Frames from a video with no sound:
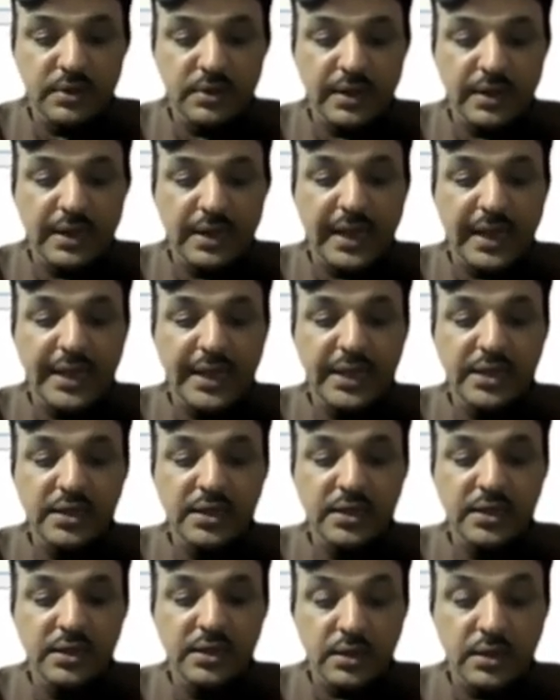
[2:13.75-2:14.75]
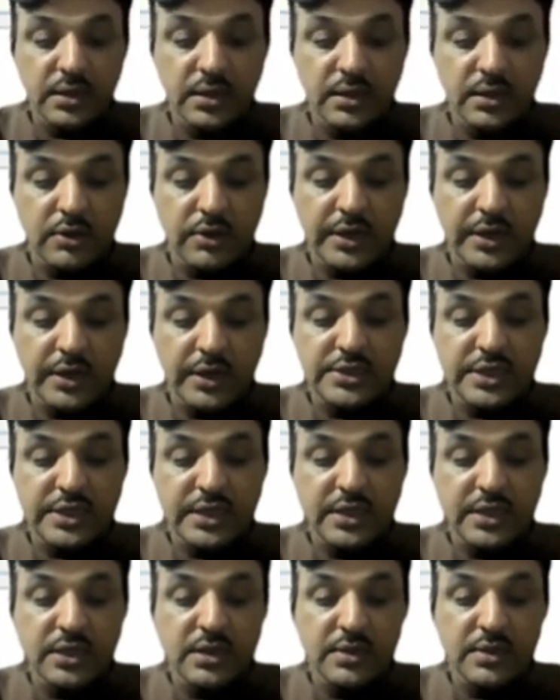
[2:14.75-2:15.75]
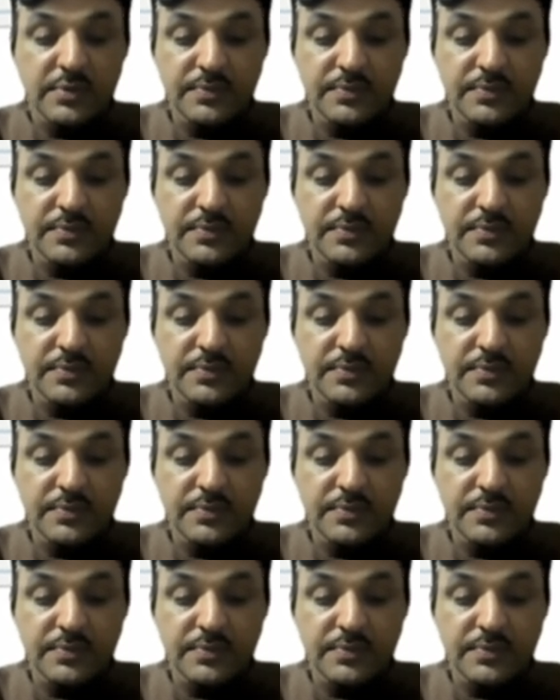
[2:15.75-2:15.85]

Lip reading: like creating